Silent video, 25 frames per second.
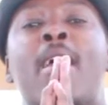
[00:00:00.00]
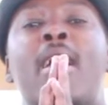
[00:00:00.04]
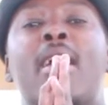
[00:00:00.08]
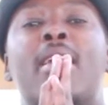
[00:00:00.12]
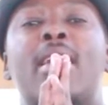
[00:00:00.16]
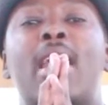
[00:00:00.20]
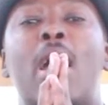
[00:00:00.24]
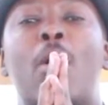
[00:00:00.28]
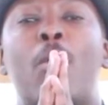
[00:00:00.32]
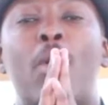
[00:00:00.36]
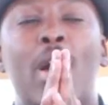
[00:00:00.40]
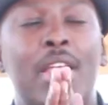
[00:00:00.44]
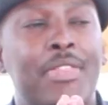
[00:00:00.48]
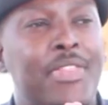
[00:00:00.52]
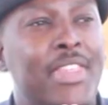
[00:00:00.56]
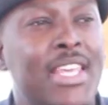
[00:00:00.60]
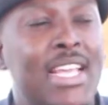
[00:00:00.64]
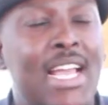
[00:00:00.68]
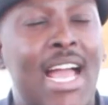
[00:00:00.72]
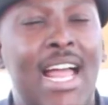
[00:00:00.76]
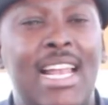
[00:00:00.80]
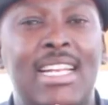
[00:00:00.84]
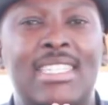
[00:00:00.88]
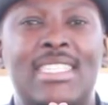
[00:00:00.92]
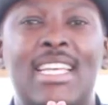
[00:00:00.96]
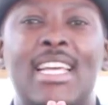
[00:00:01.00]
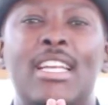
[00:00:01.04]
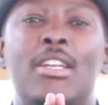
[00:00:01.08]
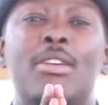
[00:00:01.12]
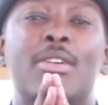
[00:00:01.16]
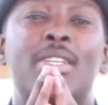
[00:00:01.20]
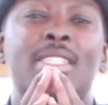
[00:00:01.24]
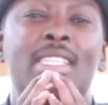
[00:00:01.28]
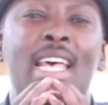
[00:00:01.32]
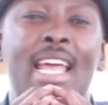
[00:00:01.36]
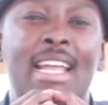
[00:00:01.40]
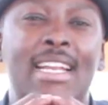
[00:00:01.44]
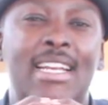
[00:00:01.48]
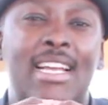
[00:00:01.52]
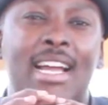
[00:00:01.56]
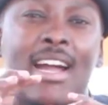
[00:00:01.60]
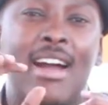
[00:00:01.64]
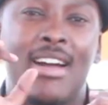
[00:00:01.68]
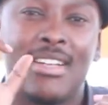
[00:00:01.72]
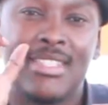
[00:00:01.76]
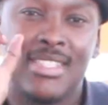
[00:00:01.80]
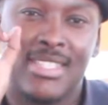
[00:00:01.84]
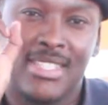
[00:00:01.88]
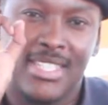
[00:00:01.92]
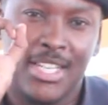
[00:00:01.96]
Now, one thing I'll tell you is I
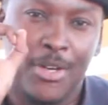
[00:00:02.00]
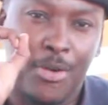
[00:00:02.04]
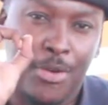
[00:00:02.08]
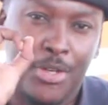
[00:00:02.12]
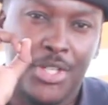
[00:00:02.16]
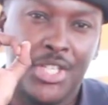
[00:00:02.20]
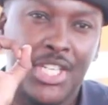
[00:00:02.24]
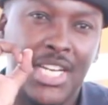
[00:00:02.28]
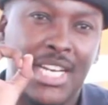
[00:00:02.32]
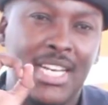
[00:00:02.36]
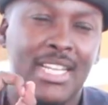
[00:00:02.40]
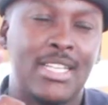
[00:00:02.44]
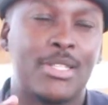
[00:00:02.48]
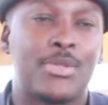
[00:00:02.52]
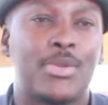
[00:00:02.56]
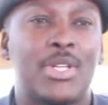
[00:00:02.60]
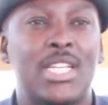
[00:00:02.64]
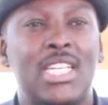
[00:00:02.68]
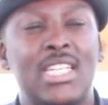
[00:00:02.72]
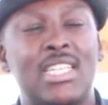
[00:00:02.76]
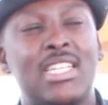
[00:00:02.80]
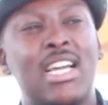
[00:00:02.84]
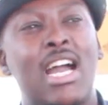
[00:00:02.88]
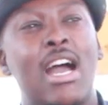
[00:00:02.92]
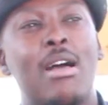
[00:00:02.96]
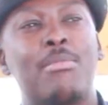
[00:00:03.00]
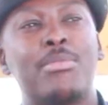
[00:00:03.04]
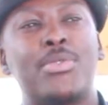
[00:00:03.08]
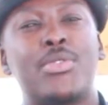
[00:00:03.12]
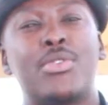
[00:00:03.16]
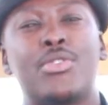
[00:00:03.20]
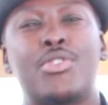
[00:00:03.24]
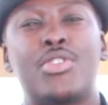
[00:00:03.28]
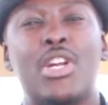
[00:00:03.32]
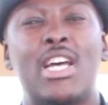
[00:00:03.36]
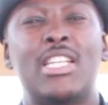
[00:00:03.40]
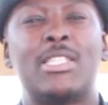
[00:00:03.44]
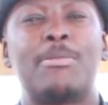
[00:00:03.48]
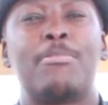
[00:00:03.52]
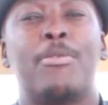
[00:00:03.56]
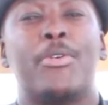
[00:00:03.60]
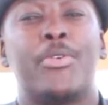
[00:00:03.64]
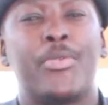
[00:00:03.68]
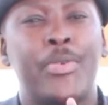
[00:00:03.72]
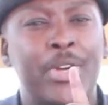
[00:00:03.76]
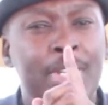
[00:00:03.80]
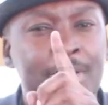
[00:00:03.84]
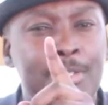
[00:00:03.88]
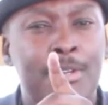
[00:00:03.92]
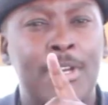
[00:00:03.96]
incurred 0 shillings when it comes to
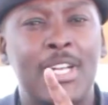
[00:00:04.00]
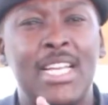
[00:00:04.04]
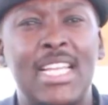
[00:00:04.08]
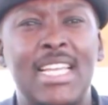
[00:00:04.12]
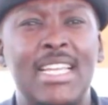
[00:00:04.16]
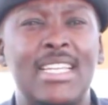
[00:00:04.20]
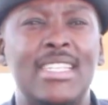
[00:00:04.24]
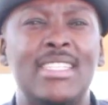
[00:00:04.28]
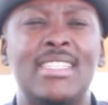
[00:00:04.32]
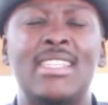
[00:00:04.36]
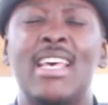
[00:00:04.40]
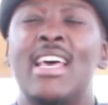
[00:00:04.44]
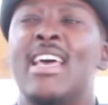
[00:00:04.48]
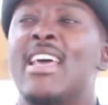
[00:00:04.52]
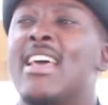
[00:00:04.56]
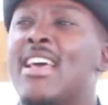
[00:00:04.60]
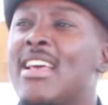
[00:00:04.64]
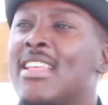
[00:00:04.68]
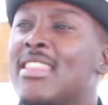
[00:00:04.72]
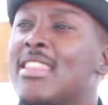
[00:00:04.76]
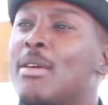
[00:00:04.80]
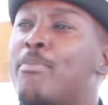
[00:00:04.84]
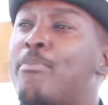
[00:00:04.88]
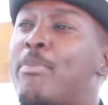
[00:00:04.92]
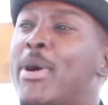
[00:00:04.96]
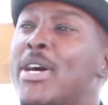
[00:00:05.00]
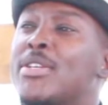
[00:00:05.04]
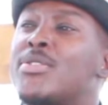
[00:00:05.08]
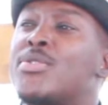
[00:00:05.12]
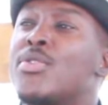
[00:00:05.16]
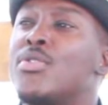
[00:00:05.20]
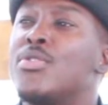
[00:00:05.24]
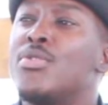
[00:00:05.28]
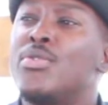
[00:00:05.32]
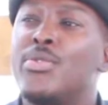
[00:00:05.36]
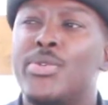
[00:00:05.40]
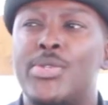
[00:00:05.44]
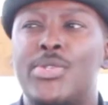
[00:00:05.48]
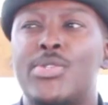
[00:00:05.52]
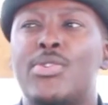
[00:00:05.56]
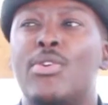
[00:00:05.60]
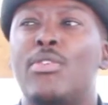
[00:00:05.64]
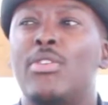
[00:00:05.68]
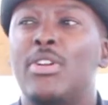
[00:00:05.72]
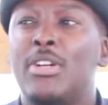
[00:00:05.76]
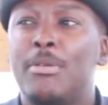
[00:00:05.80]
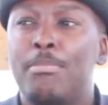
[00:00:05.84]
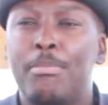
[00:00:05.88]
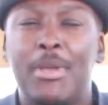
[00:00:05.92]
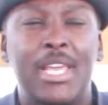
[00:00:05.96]
transport. Reason is, the person who
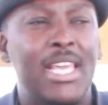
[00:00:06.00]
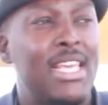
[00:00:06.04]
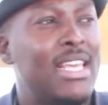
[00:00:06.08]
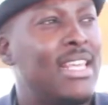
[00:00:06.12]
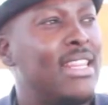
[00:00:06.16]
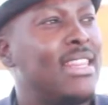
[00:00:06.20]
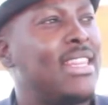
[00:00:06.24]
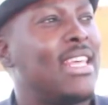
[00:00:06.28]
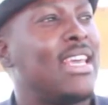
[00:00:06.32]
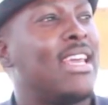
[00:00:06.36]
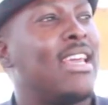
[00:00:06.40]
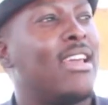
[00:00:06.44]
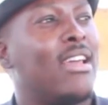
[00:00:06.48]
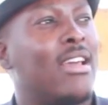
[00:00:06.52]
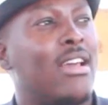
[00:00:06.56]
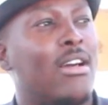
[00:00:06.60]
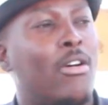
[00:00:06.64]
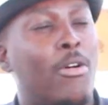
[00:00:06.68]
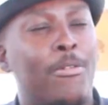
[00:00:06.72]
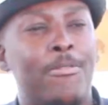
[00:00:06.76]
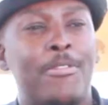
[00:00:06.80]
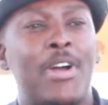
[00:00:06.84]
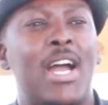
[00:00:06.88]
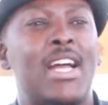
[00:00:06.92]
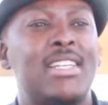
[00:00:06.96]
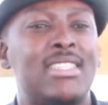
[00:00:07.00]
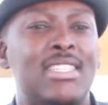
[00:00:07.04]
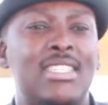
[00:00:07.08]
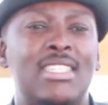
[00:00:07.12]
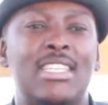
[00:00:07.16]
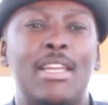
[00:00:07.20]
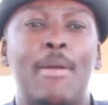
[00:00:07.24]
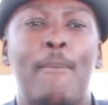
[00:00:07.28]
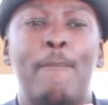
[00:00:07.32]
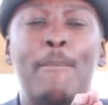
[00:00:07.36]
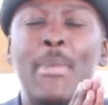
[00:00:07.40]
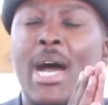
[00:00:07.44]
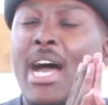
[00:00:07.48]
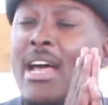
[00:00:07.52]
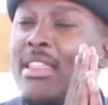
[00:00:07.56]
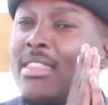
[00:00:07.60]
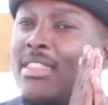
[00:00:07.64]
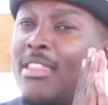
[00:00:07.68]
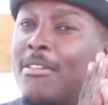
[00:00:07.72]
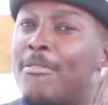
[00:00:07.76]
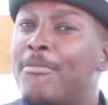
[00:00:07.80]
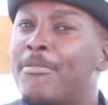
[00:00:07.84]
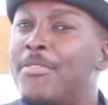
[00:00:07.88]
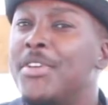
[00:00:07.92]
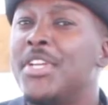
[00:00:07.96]
sold me the off-cut timber and
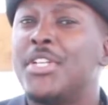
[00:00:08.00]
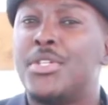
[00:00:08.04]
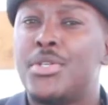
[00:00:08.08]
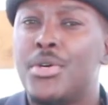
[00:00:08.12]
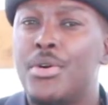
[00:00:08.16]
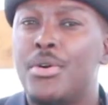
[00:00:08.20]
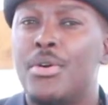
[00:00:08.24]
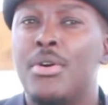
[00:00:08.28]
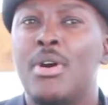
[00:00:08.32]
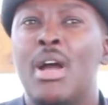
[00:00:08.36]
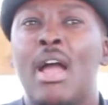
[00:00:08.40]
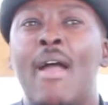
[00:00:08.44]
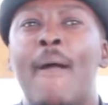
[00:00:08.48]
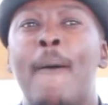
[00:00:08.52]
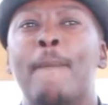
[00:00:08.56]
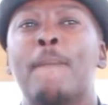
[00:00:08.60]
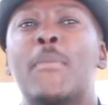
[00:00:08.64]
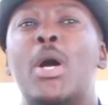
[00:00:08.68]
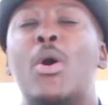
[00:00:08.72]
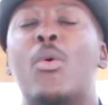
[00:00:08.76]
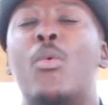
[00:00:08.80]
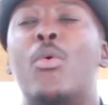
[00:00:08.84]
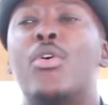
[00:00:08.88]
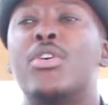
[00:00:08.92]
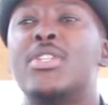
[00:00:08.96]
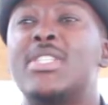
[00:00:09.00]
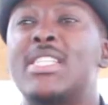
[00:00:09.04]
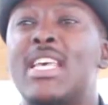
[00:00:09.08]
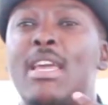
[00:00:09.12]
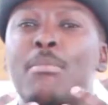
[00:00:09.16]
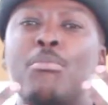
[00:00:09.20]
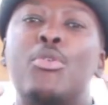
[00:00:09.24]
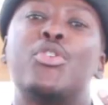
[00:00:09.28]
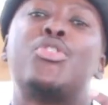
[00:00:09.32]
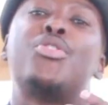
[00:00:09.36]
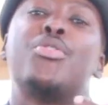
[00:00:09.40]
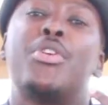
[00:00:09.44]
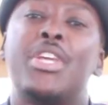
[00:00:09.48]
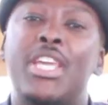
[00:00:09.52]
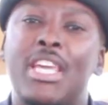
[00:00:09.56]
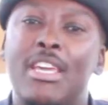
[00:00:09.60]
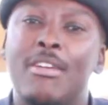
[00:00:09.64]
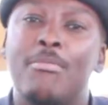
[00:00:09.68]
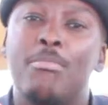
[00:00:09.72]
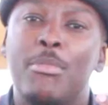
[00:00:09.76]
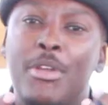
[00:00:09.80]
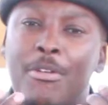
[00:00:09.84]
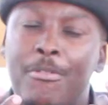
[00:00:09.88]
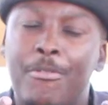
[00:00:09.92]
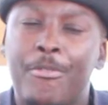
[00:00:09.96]
the feto was able to
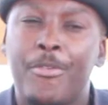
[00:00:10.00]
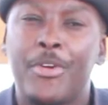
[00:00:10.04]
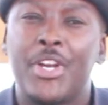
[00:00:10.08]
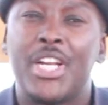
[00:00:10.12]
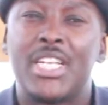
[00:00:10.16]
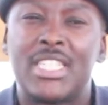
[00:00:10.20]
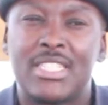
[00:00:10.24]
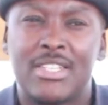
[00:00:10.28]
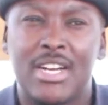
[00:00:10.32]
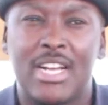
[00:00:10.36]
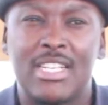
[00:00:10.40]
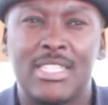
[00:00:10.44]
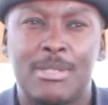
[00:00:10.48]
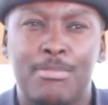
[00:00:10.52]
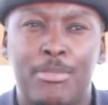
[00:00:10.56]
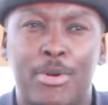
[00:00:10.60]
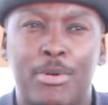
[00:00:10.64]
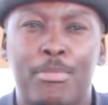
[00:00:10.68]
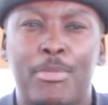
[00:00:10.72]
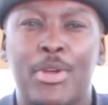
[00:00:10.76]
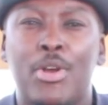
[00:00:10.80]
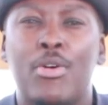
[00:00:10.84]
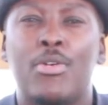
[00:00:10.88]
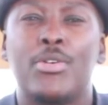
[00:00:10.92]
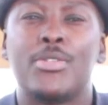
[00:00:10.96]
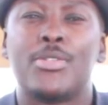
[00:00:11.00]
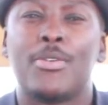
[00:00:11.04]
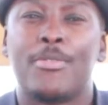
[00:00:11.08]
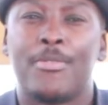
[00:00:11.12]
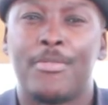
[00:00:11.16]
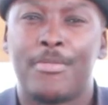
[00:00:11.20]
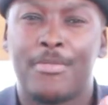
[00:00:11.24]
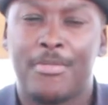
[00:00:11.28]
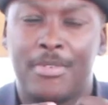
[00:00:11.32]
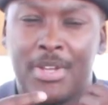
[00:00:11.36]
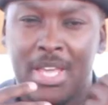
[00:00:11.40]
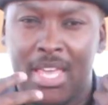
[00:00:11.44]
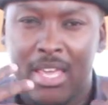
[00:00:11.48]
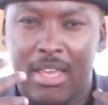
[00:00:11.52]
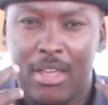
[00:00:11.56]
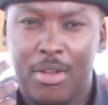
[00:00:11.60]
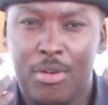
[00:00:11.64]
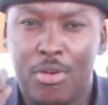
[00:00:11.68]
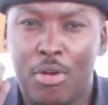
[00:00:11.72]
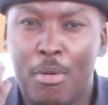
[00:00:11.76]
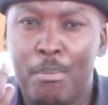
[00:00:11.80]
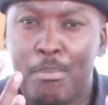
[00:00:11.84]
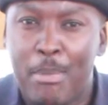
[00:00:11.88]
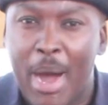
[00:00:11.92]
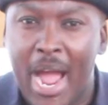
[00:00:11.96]
give me free transport because of
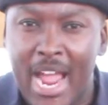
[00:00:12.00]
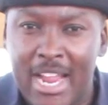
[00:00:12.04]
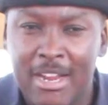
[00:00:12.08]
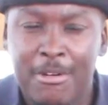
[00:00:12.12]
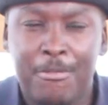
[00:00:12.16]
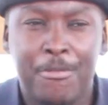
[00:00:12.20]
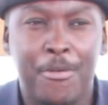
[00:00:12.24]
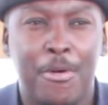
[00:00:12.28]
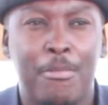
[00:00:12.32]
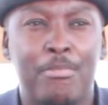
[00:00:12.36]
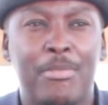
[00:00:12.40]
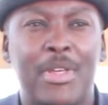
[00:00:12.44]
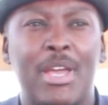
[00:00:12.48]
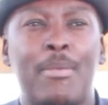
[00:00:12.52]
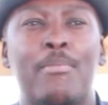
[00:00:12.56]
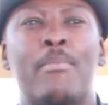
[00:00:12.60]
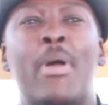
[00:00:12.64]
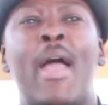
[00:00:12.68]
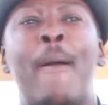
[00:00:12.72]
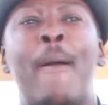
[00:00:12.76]
buying from them.